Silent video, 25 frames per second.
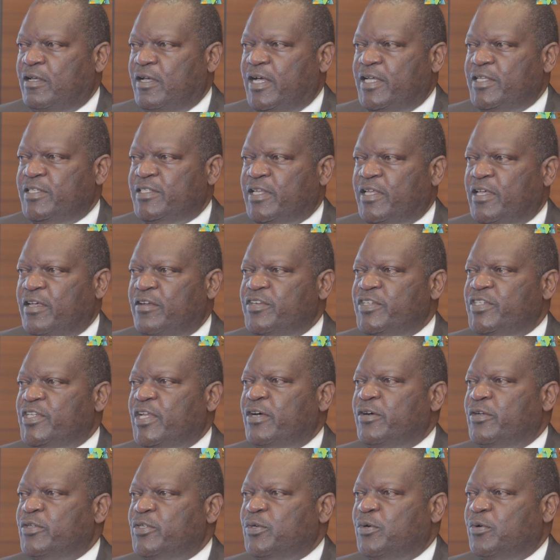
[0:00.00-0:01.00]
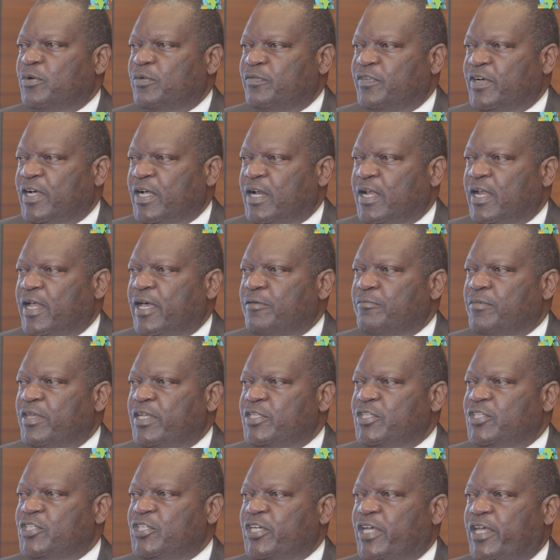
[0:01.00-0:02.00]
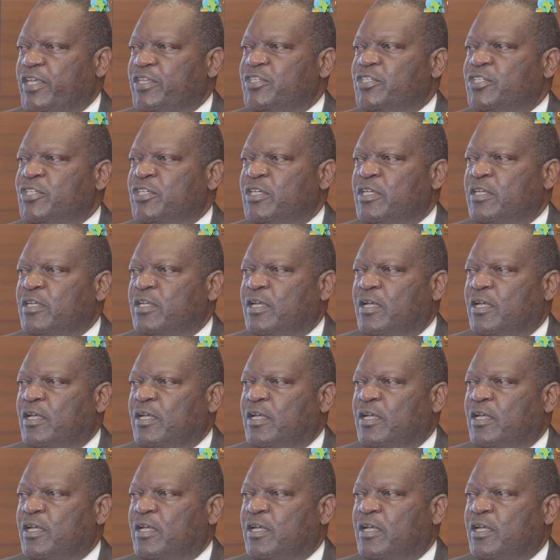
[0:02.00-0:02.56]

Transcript: as a result of climate change.